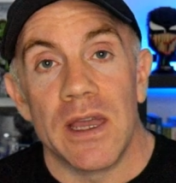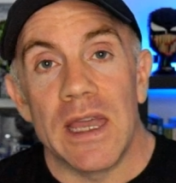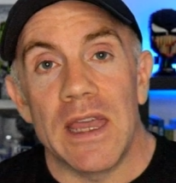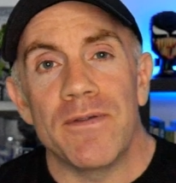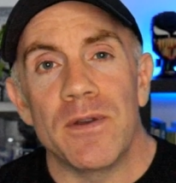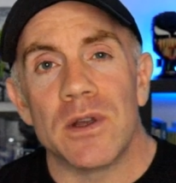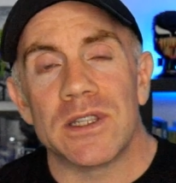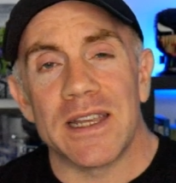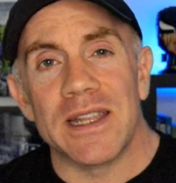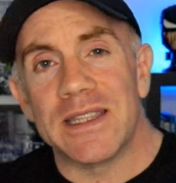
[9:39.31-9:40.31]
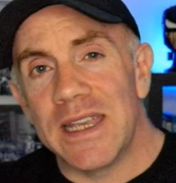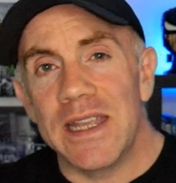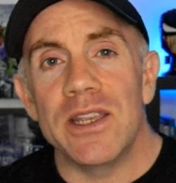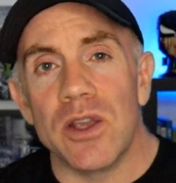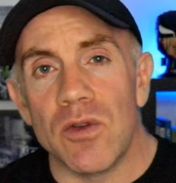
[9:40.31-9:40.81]
If you were to
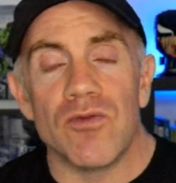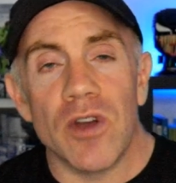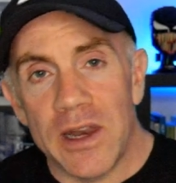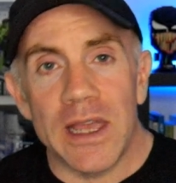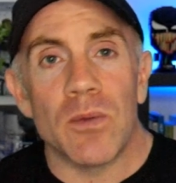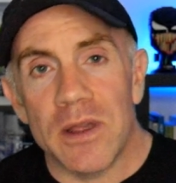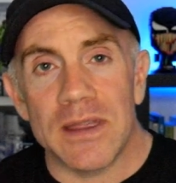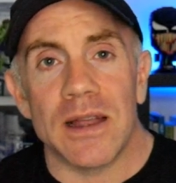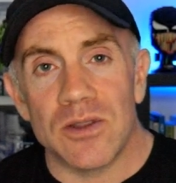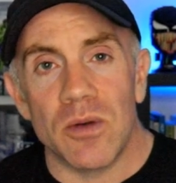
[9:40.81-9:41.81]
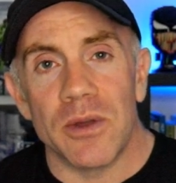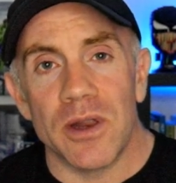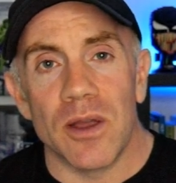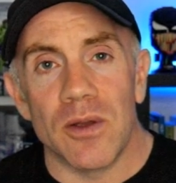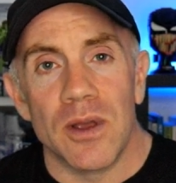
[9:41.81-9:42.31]
continue running with that
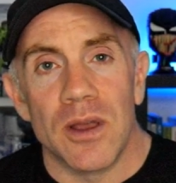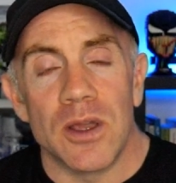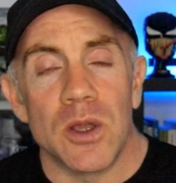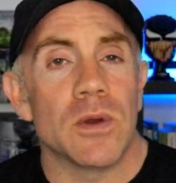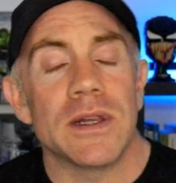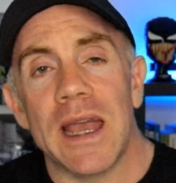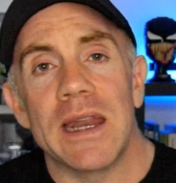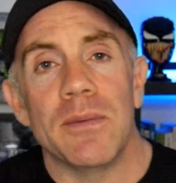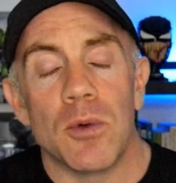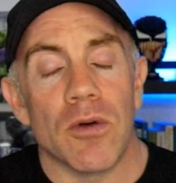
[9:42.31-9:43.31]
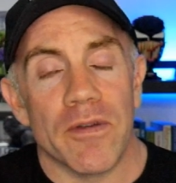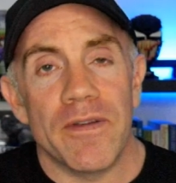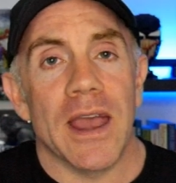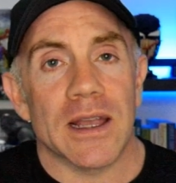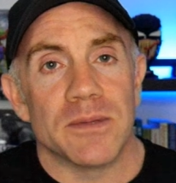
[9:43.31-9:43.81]
domino, you wouldn't get any more
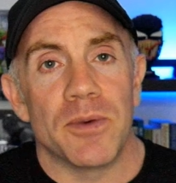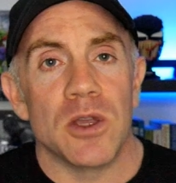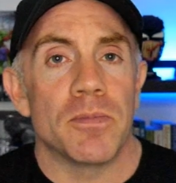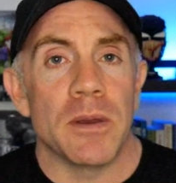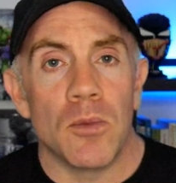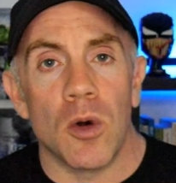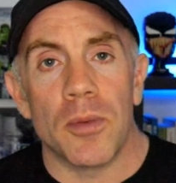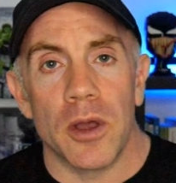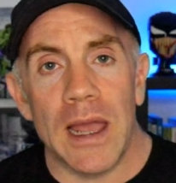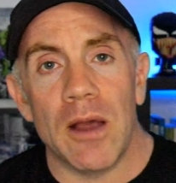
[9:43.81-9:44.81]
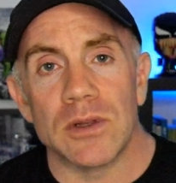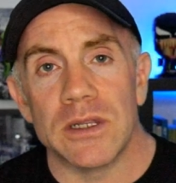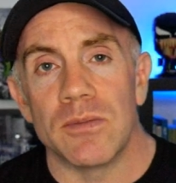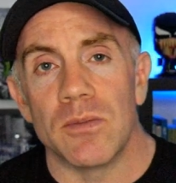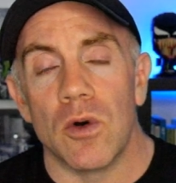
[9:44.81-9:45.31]
effect, but you'd be more burnt out
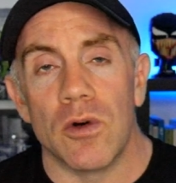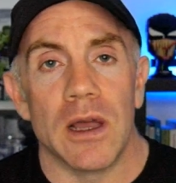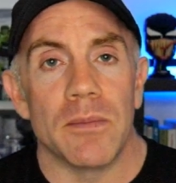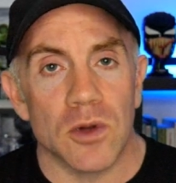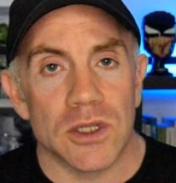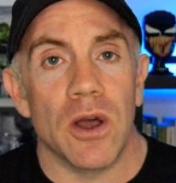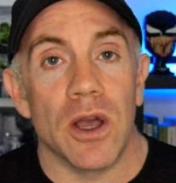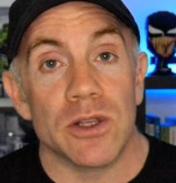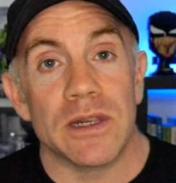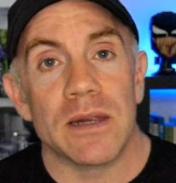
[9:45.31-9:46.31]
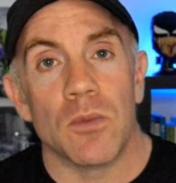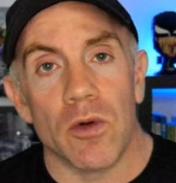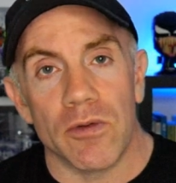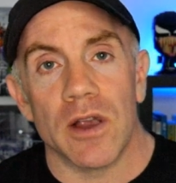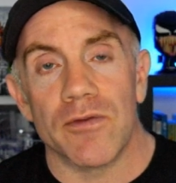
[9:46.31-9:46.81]
and more and more tired. You need more
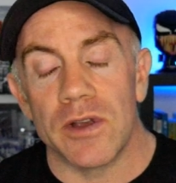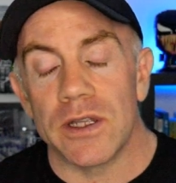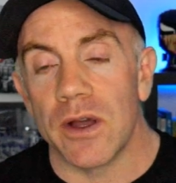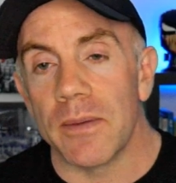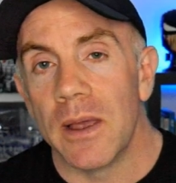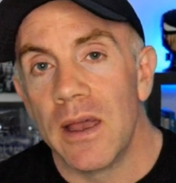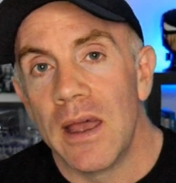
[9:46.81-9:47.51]
recovery time.